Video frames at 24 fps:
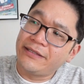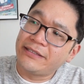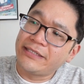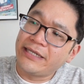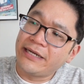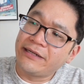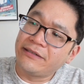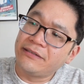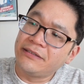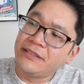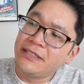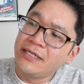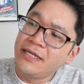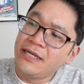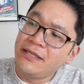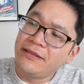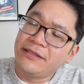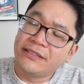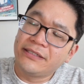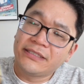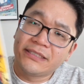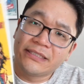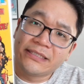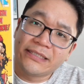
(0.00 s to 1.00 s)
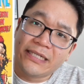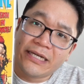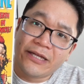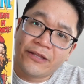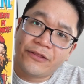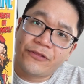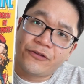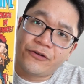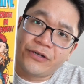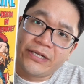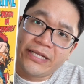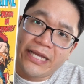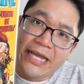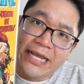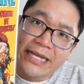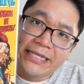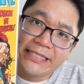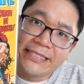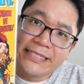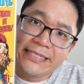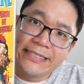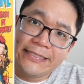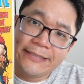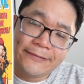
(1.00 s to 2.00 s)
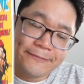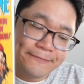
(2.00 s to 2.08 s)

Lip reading: title. This is 38.